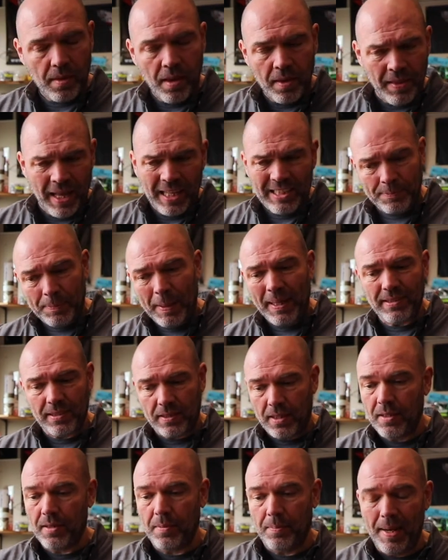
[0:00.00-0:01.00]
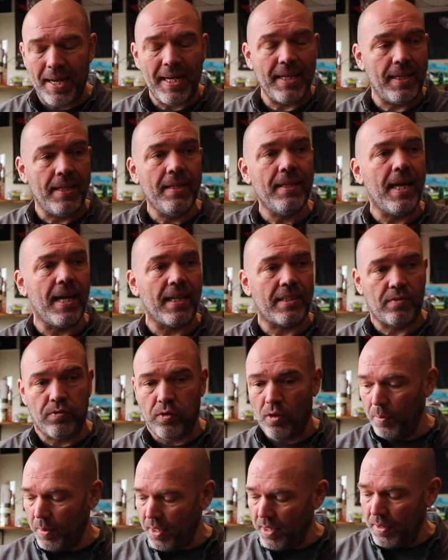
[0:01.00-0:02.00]
that's basically the main index
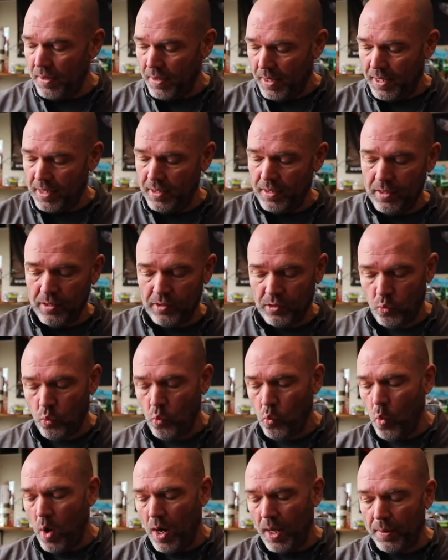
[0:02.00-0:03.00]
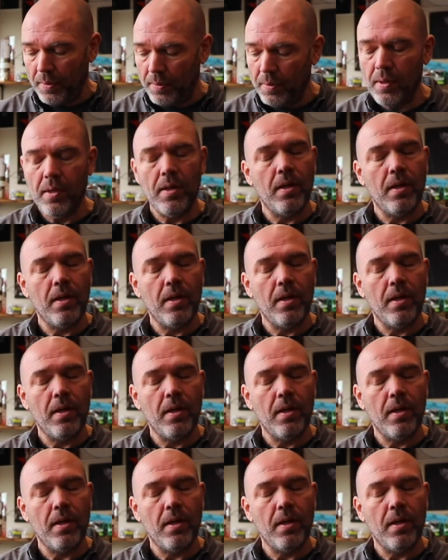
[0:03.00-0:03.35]
for me that it is 1